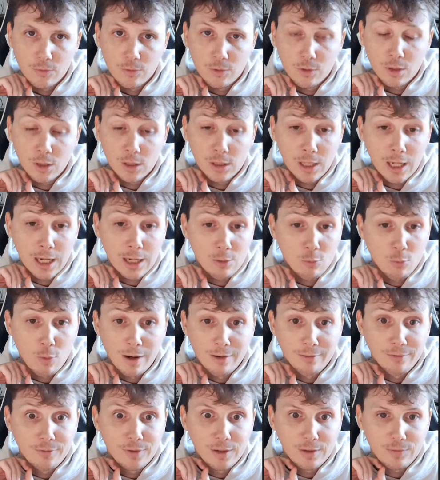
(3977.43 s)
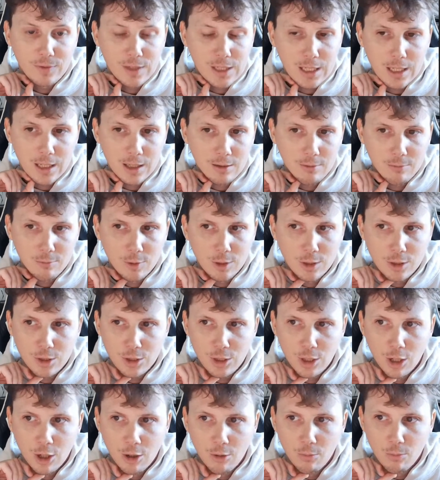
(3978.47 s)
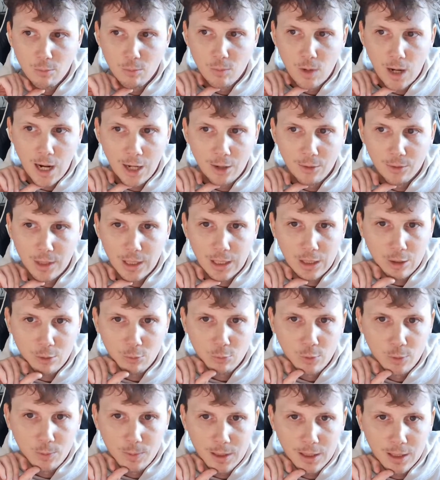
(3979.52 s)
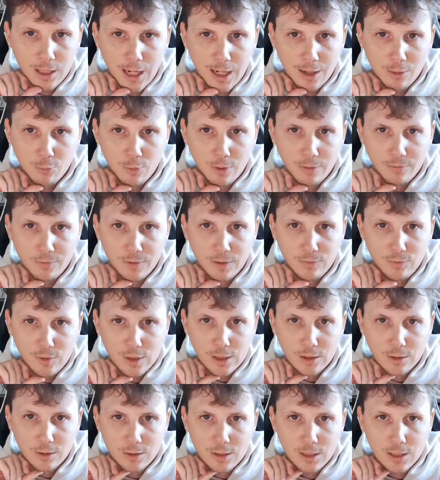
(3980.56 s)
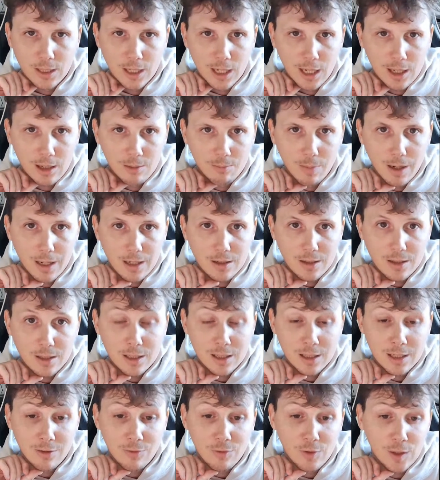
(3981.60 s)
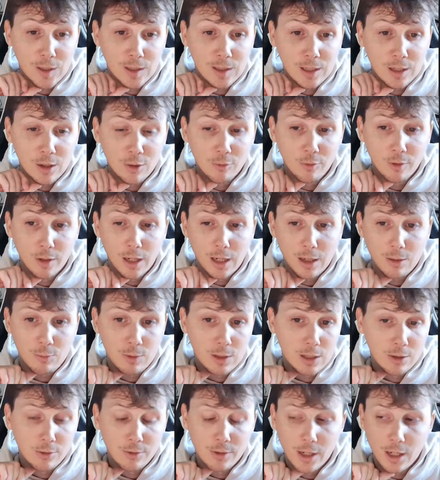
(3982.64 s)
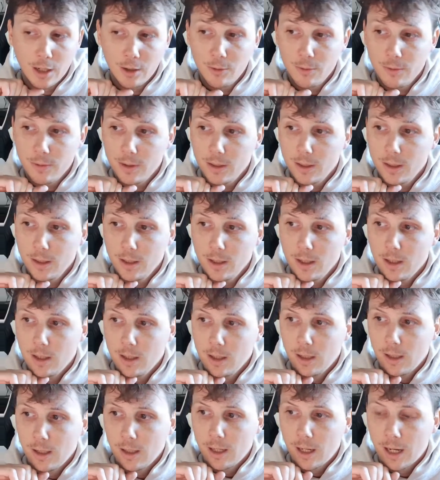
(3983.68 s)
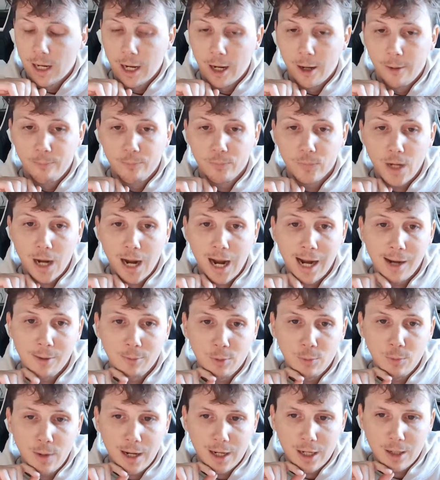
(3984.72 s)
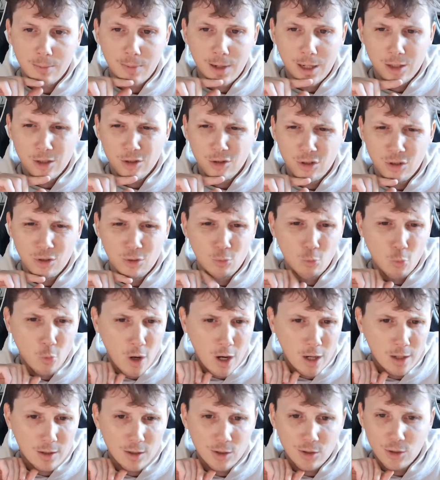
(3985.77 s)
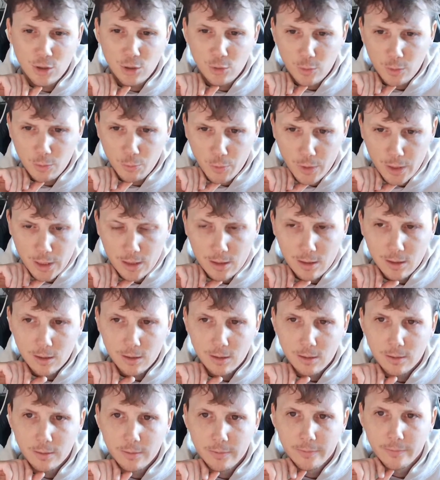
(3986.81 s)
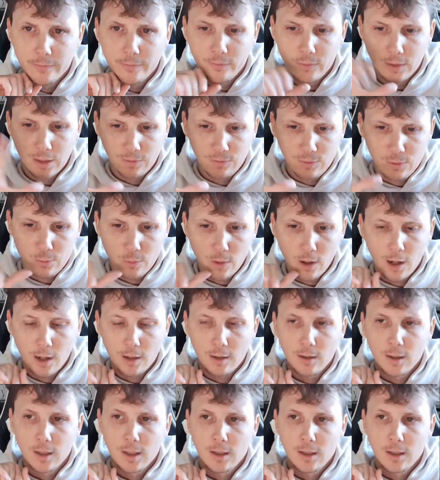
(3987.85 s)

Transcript: to like 150 it, which, you know, I don't think there will be a lot of 150ers. Again, it might significantly overlay. We don't know. I would recommend you do 1 to 2 a week if you want.